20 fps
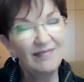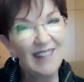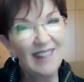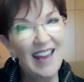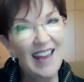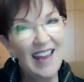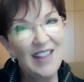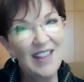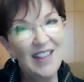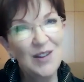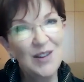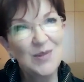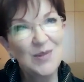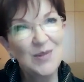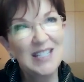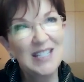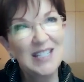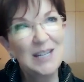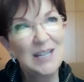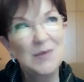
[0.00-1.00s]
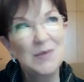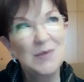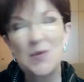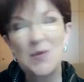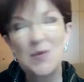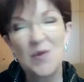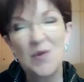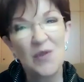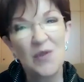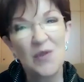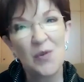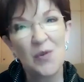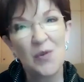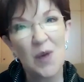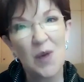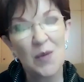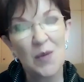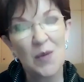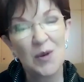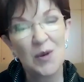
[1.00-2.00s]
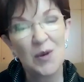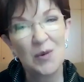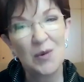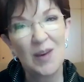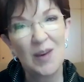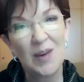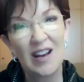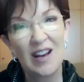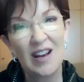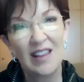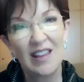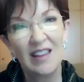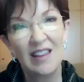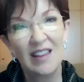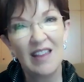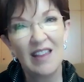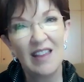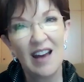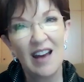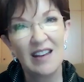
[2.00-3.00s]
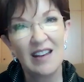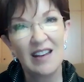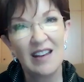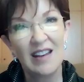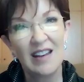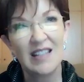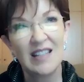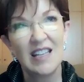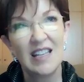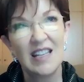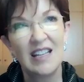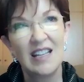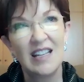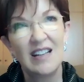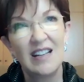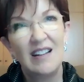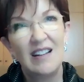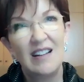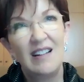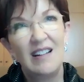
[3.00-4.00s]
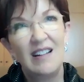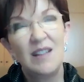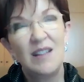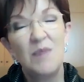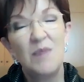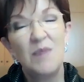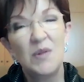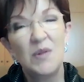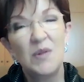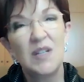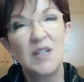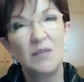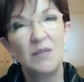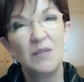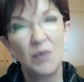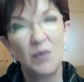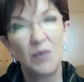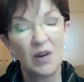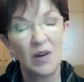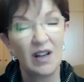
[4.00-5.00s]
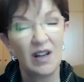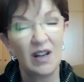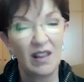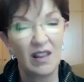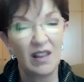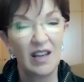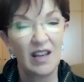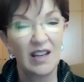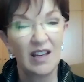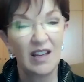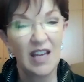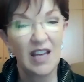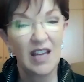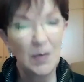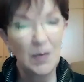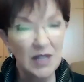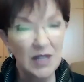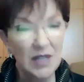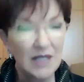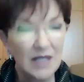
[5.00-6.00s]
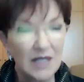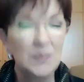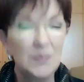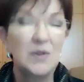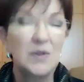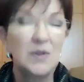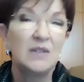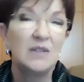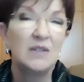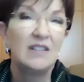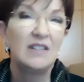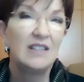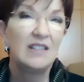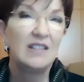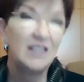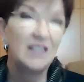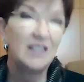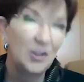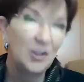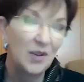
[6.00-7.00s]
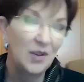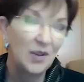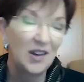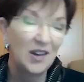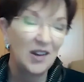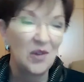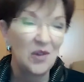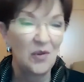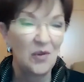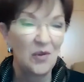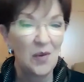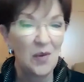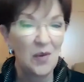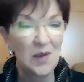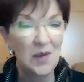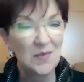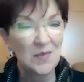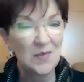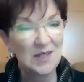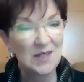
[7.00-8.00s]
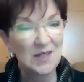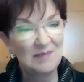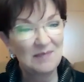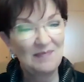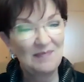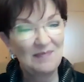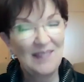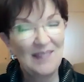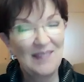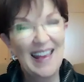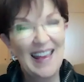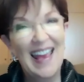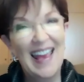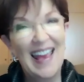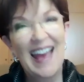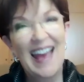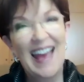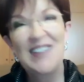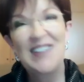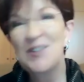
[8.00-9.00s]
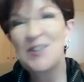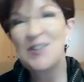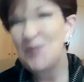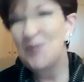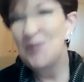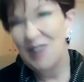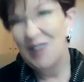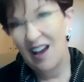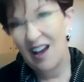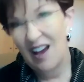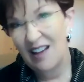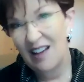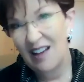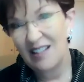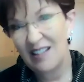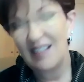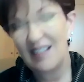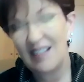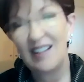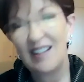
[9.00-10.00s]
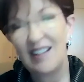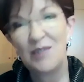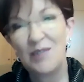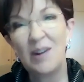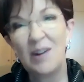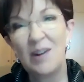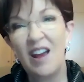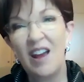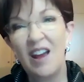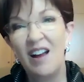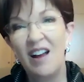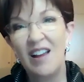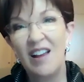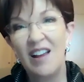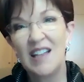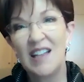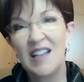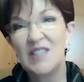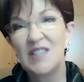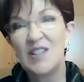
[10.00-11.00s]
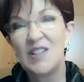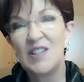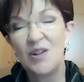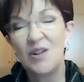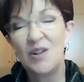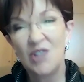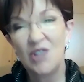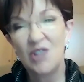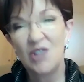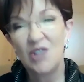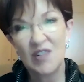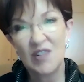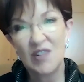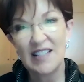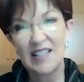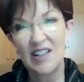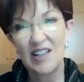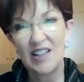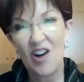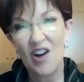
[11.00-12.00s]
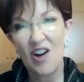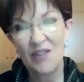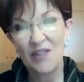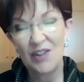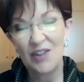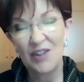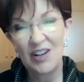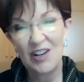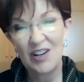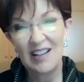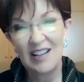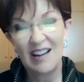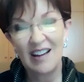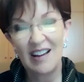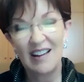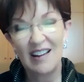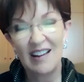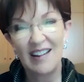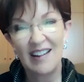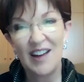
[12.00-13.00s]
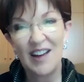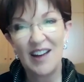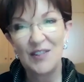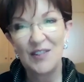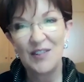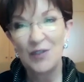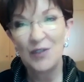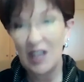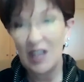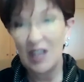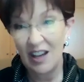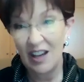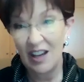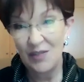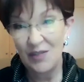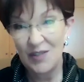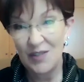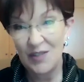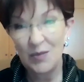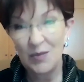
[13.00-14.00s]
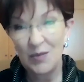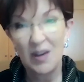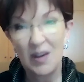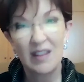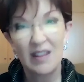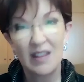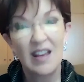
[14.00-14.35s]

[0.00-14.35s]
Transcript: And those tips won't overwhelm you. And I think that is the most important thing. Keep it simple. Don't get overwhelmed. And don't forget, Raquel has so generously offered a free gift with